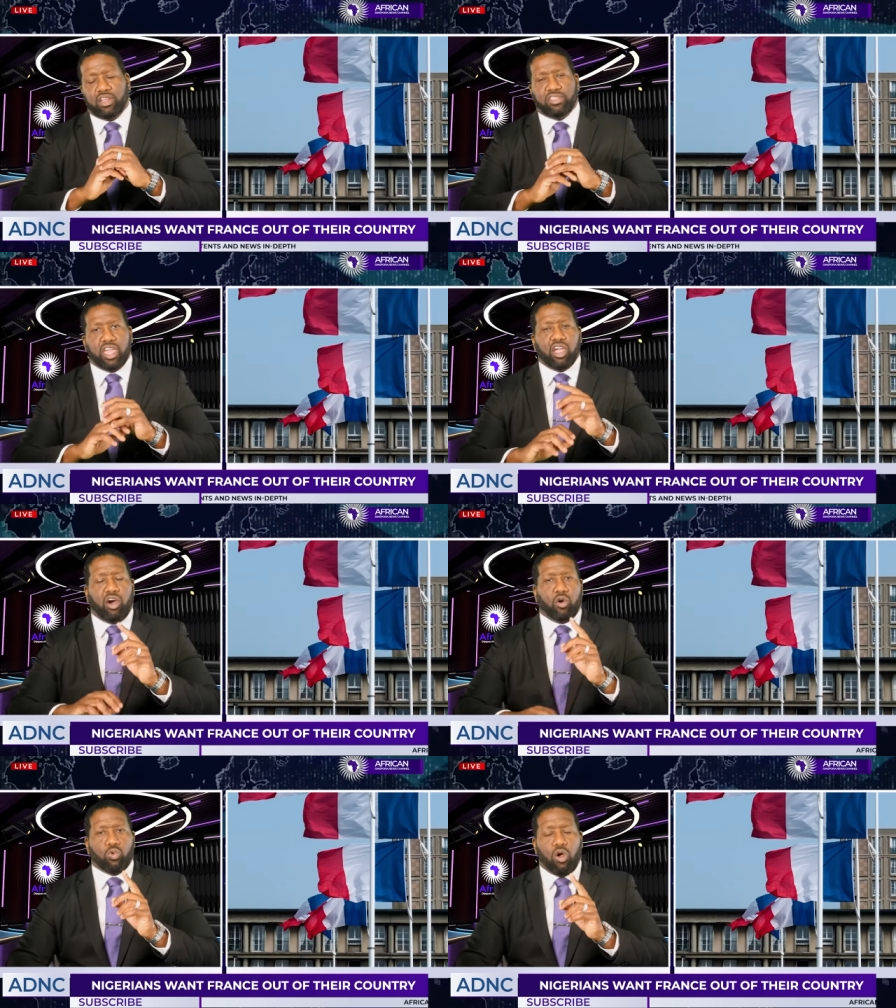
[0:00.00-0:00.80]
They
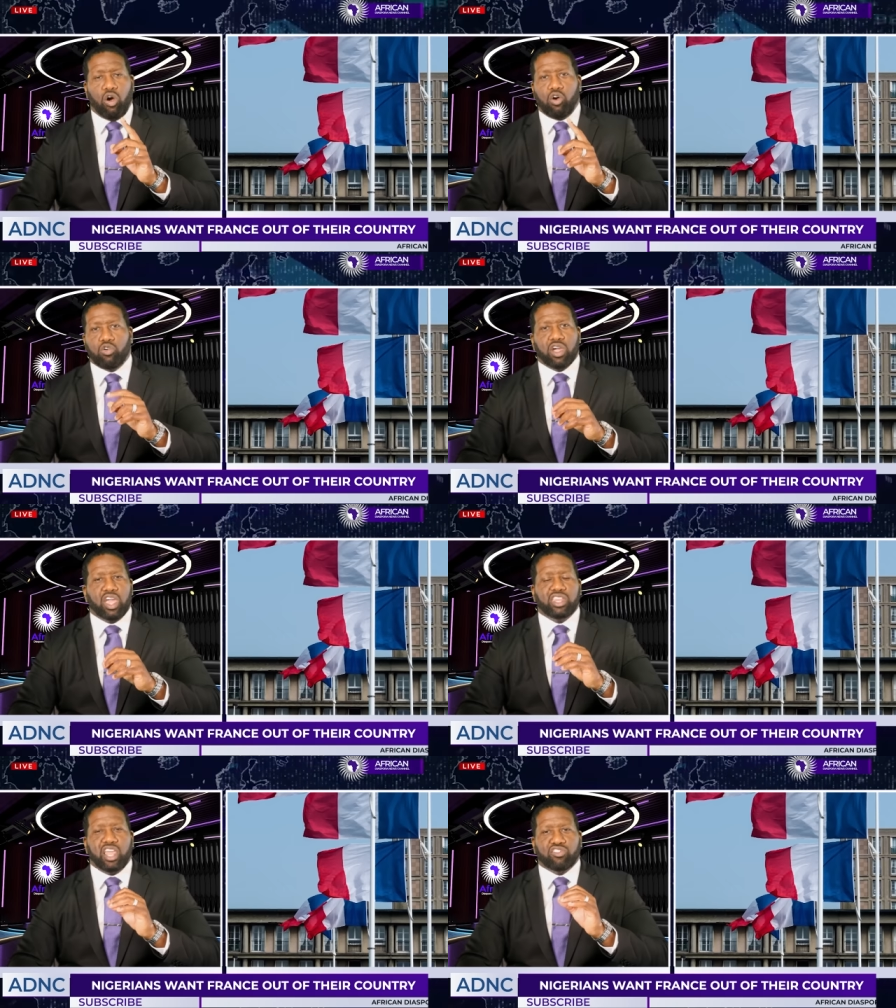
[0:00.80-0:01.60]
are wrong,
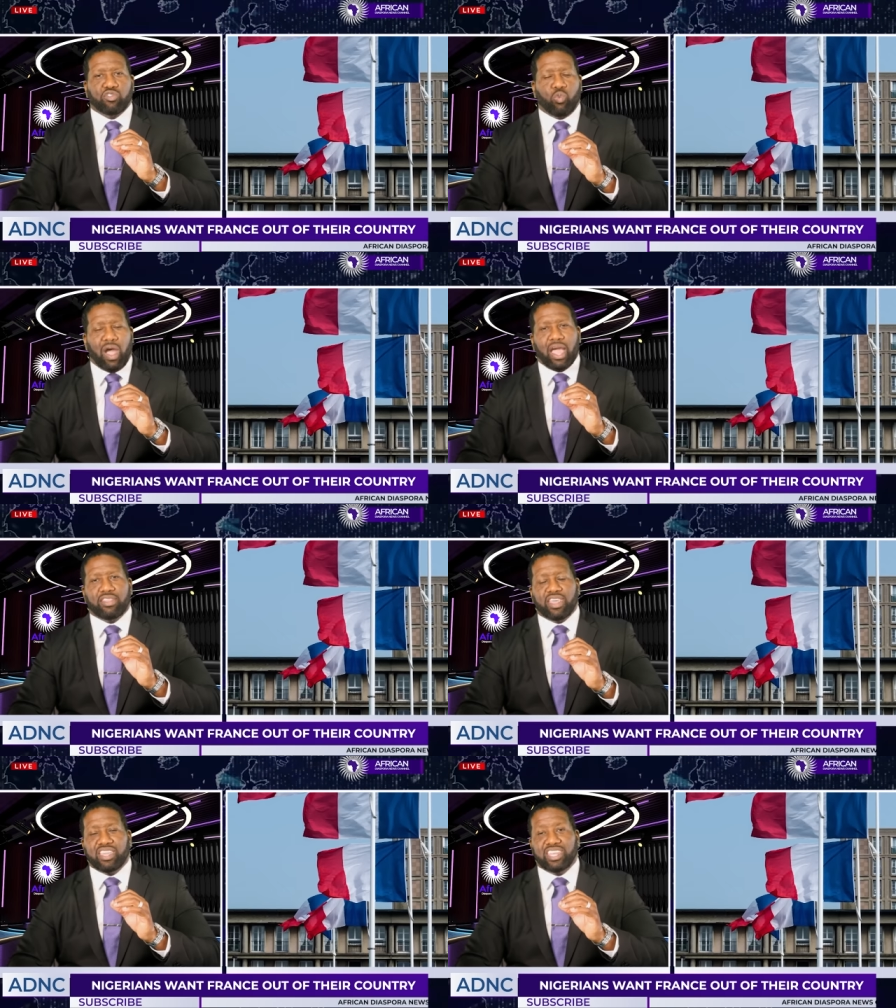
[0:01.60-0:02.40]
and this is why
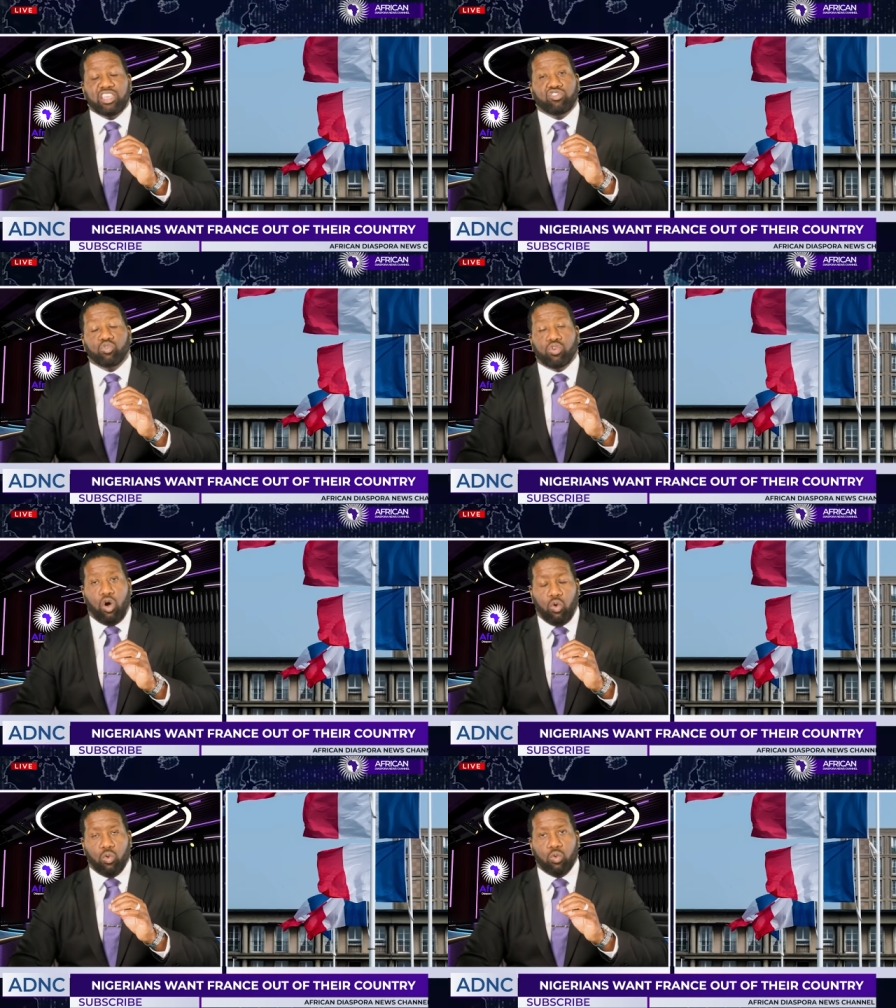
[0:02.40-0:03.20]
they need to
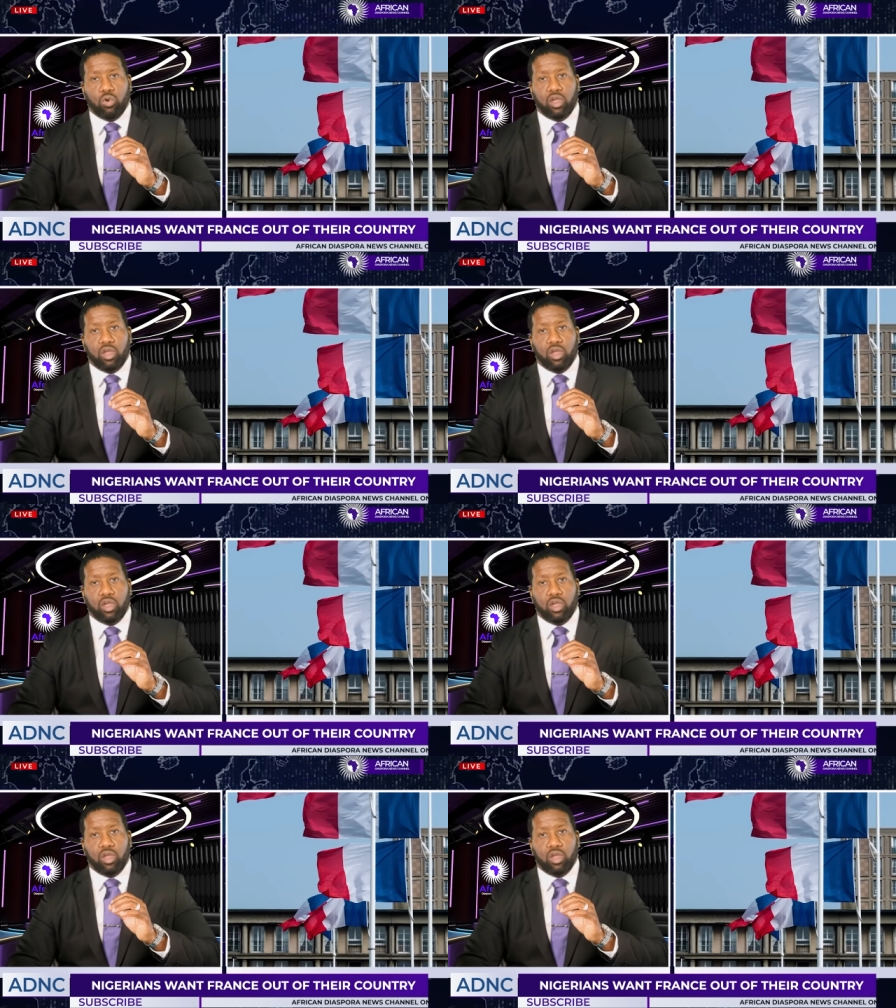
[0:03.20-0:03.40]
go.